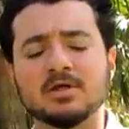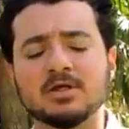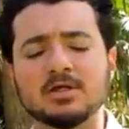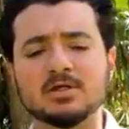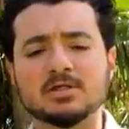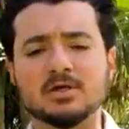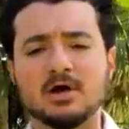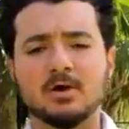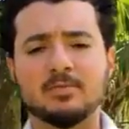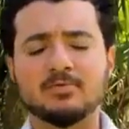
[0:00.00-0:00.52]

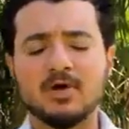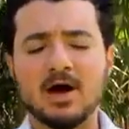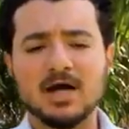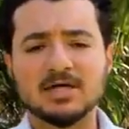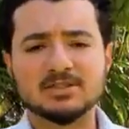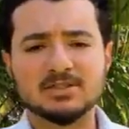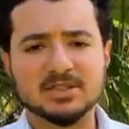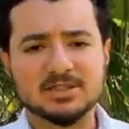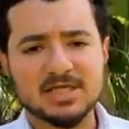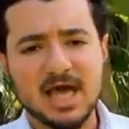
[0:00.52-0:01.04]
these
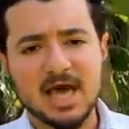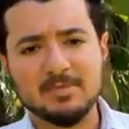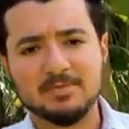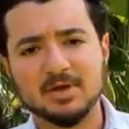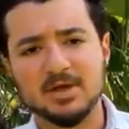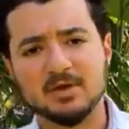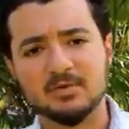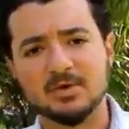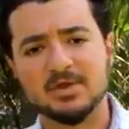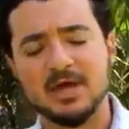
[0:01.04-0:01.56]
uprisings
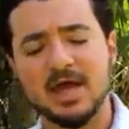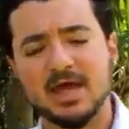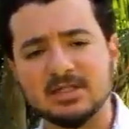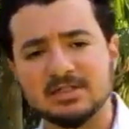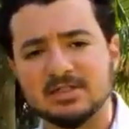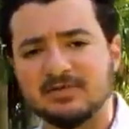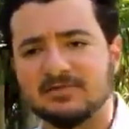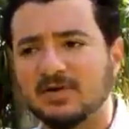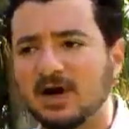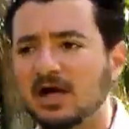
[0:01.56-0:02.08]
happening with
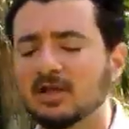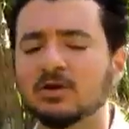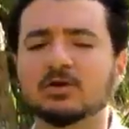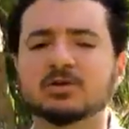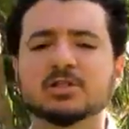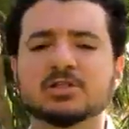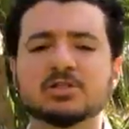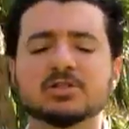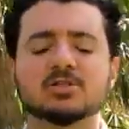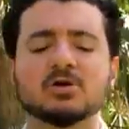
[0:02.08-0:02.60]
Antifa,
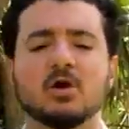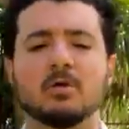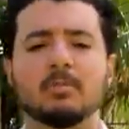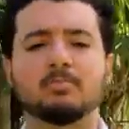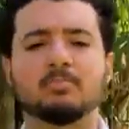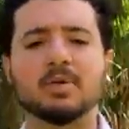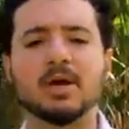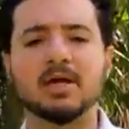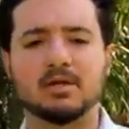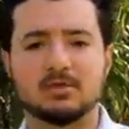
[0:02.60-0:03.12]
look, this is all
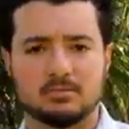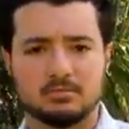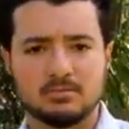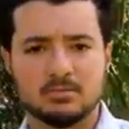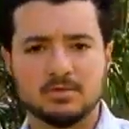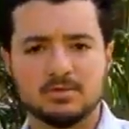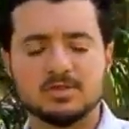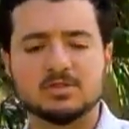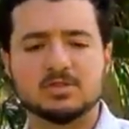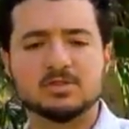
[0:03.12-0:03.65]
bait.
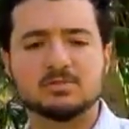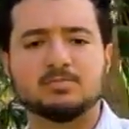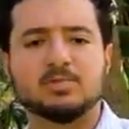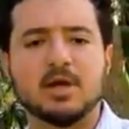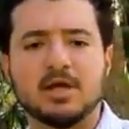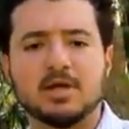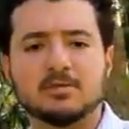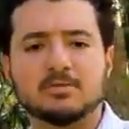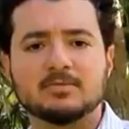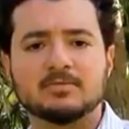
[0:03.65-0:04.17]
This is
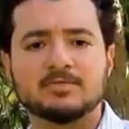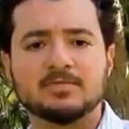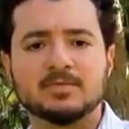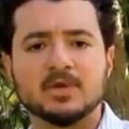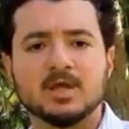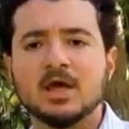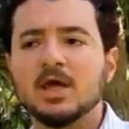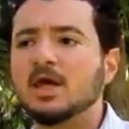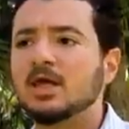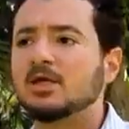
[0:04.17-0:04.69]
bait.
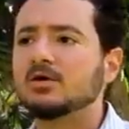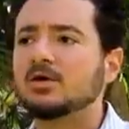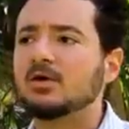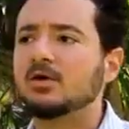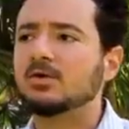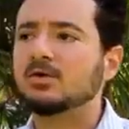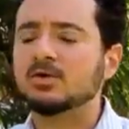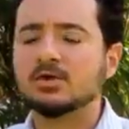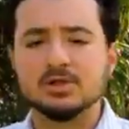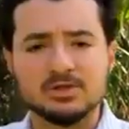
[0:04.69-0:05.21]
You
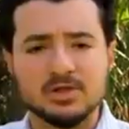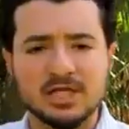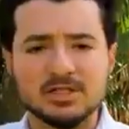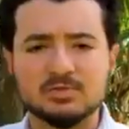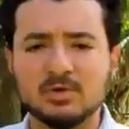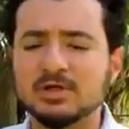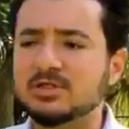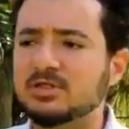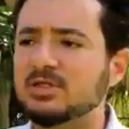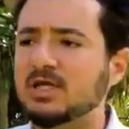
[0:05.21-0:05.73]
know,
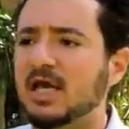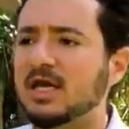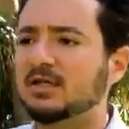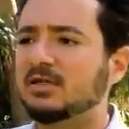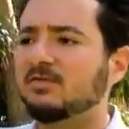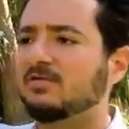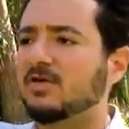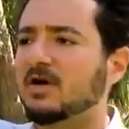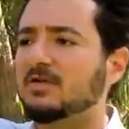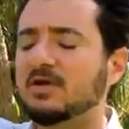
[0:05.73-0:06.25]
that's why you see
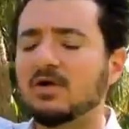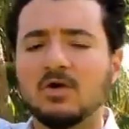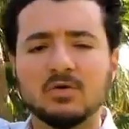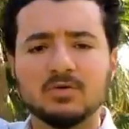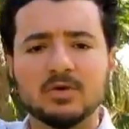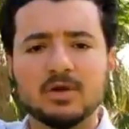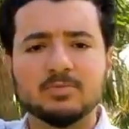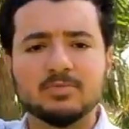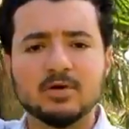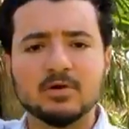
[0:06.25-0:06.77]
Antifa, they
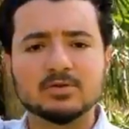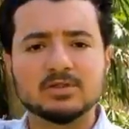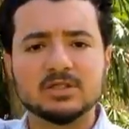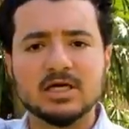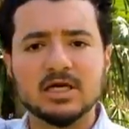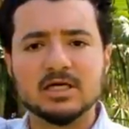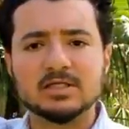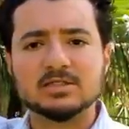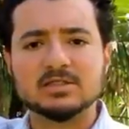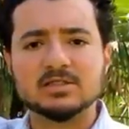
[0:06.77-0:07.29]
only
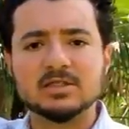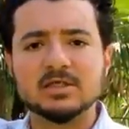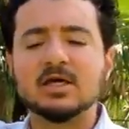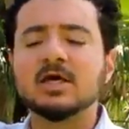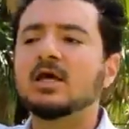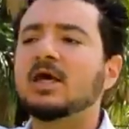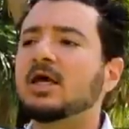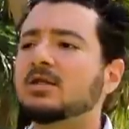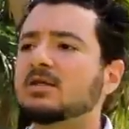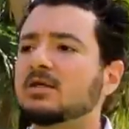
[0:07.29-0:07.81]
protest
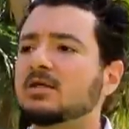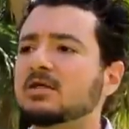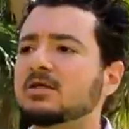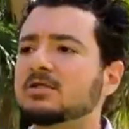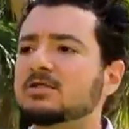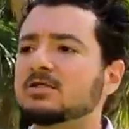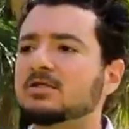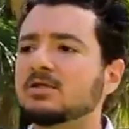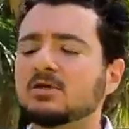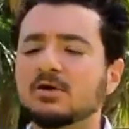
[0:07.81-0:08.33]
in
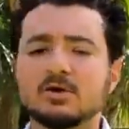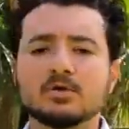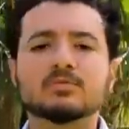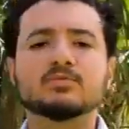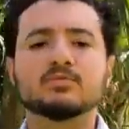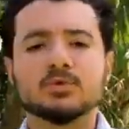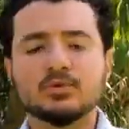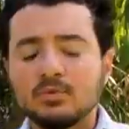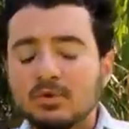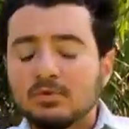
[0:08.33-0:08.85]
these, you know,
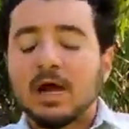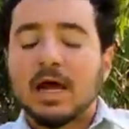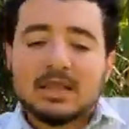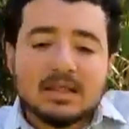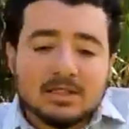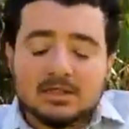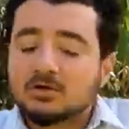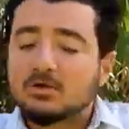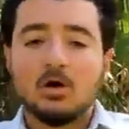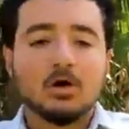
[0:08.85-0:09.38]
what I
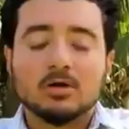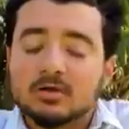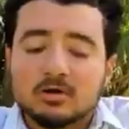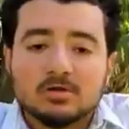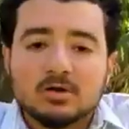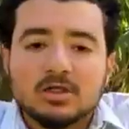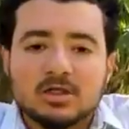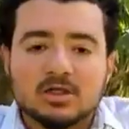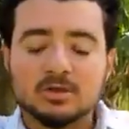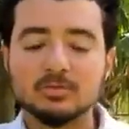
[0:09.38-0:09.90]
like to call
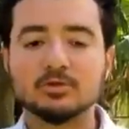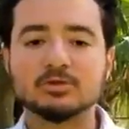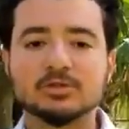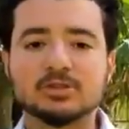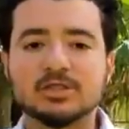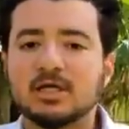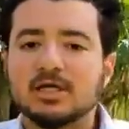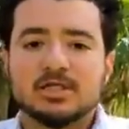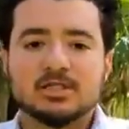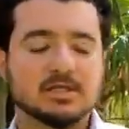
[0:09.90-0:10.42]
literally liberal
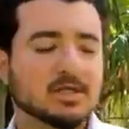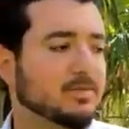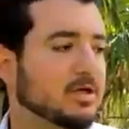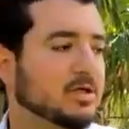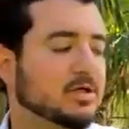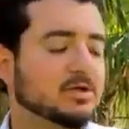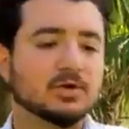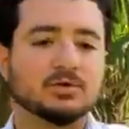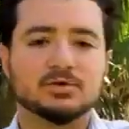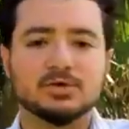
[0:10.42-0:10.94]
cities. I
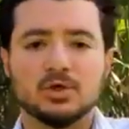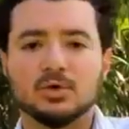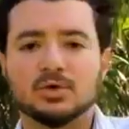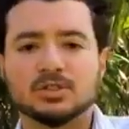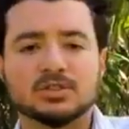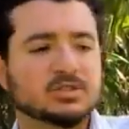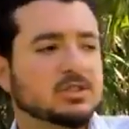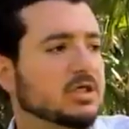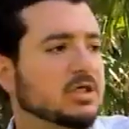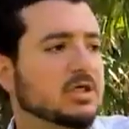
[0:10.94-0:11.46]
mean, you know, New
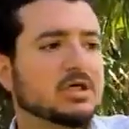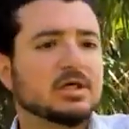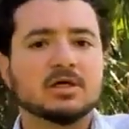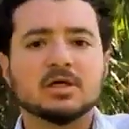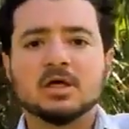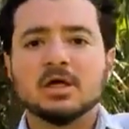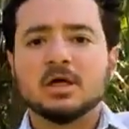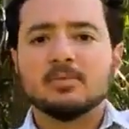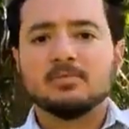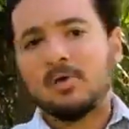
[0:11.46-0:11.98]
York City,
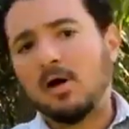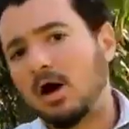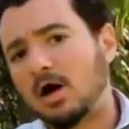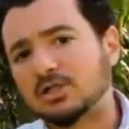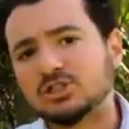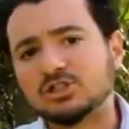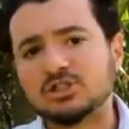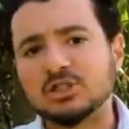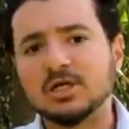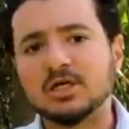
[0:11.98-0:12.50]

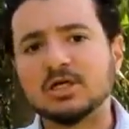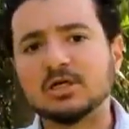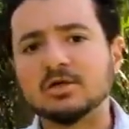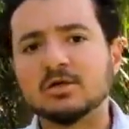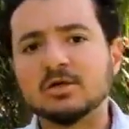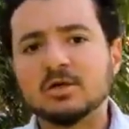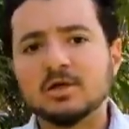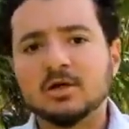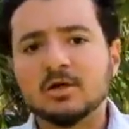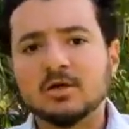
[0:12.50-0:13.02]
Boston,
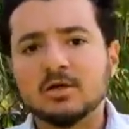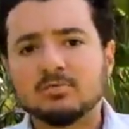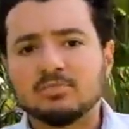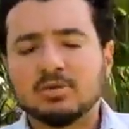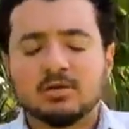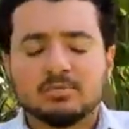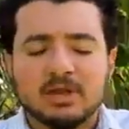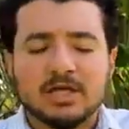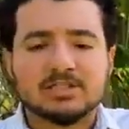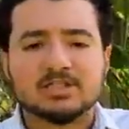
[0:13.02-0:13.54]

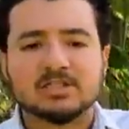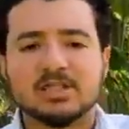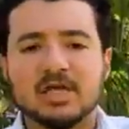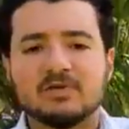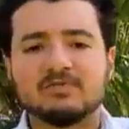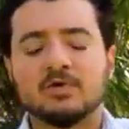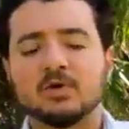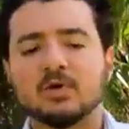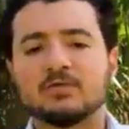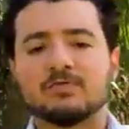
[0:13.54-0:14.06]
places
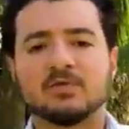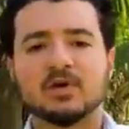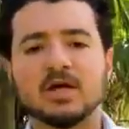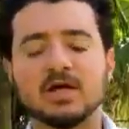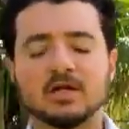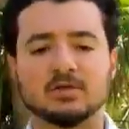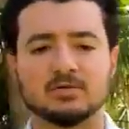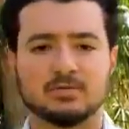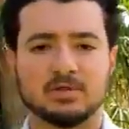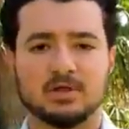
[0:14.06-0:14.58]
that voted for
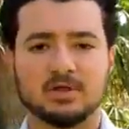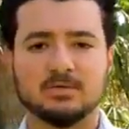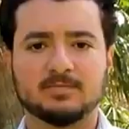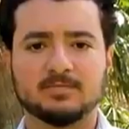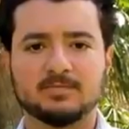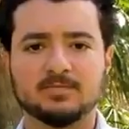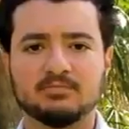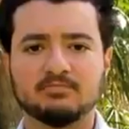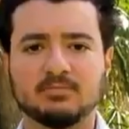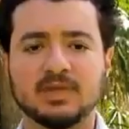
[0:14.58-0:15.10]
Hillary.
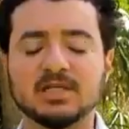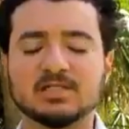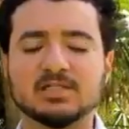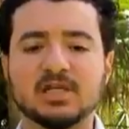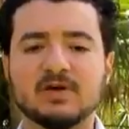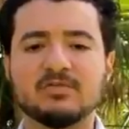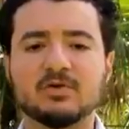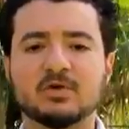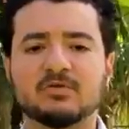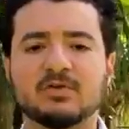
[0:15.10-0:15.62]
Places
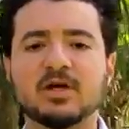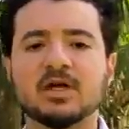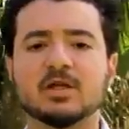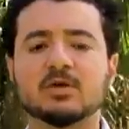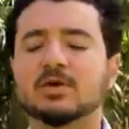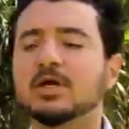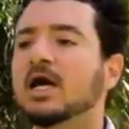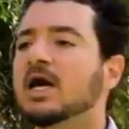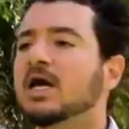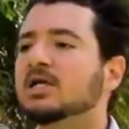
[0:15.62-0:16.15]
that voted for
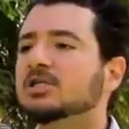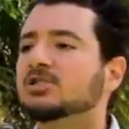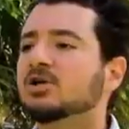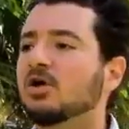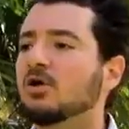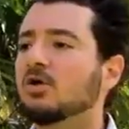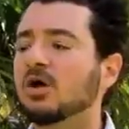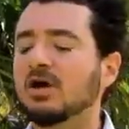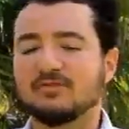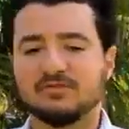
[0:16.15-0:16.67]
Hillary.
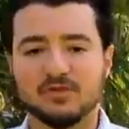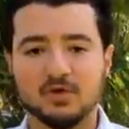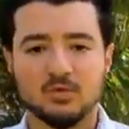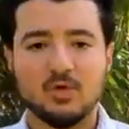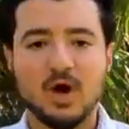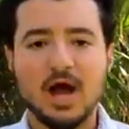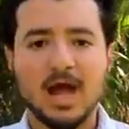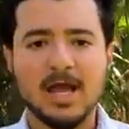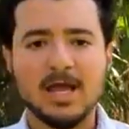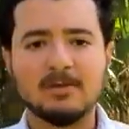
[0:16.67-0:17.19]
So if the
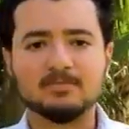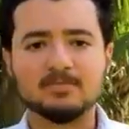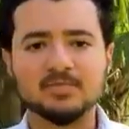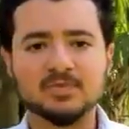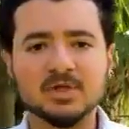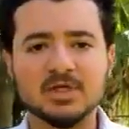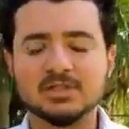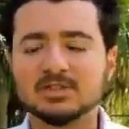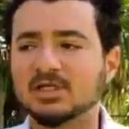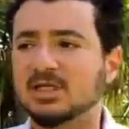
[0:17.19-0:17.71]
right
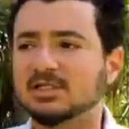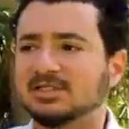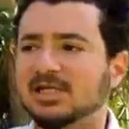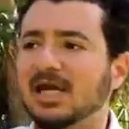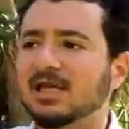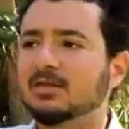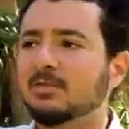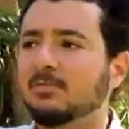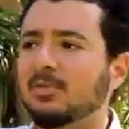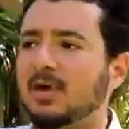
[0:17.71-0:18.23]
is going to
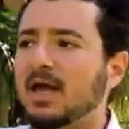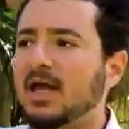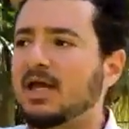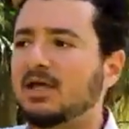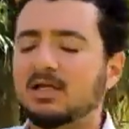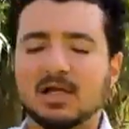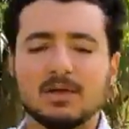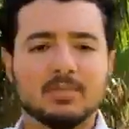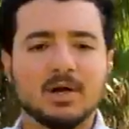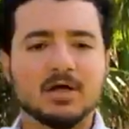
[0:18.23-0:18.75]
take the
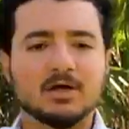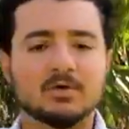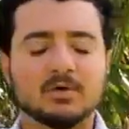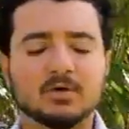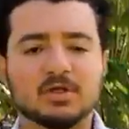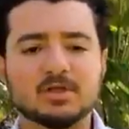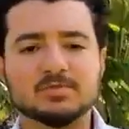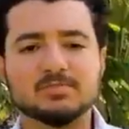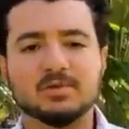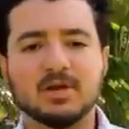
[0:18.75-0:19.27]
bait and they might go
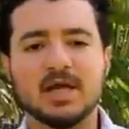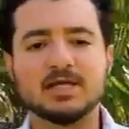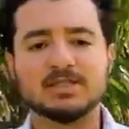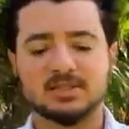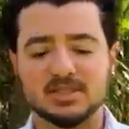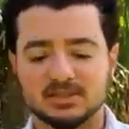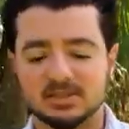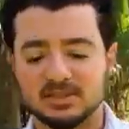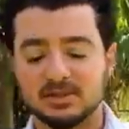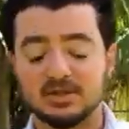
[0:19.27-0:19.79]
to these
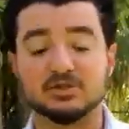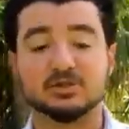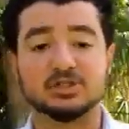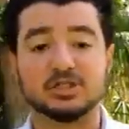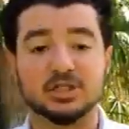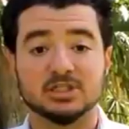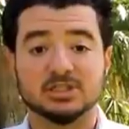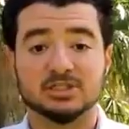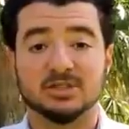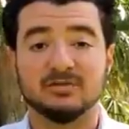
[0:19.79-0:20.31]
places and then you
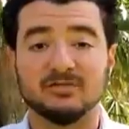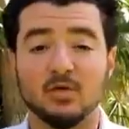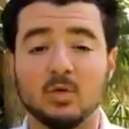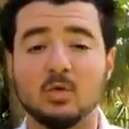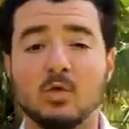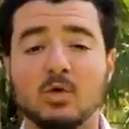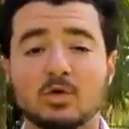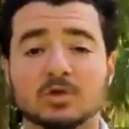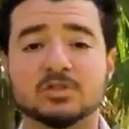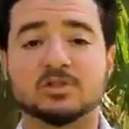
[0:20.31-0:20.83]
see a civil
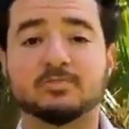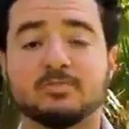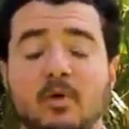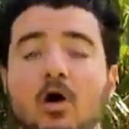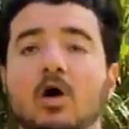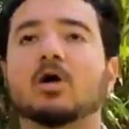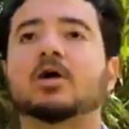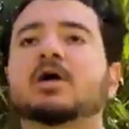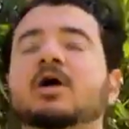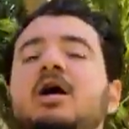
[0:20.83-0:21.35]
war
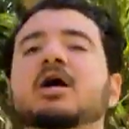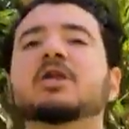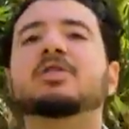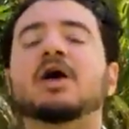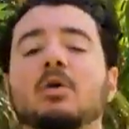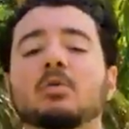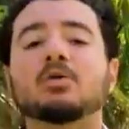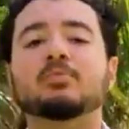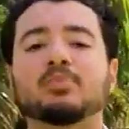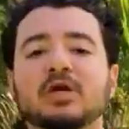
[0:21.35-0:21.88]
spark,
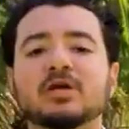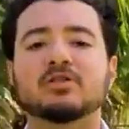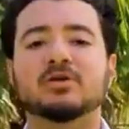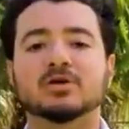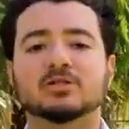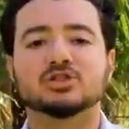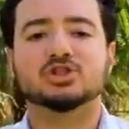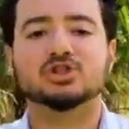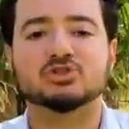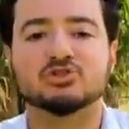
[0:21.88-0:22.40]
that would be
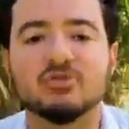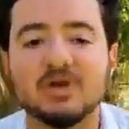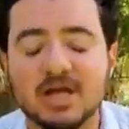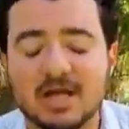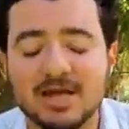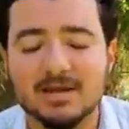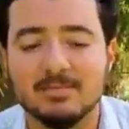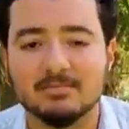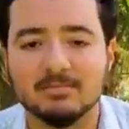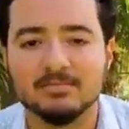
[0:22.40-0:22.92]
their
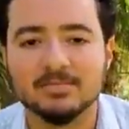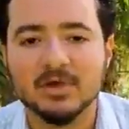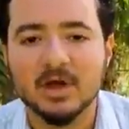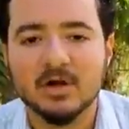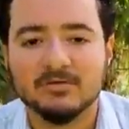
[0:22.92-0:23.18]
dream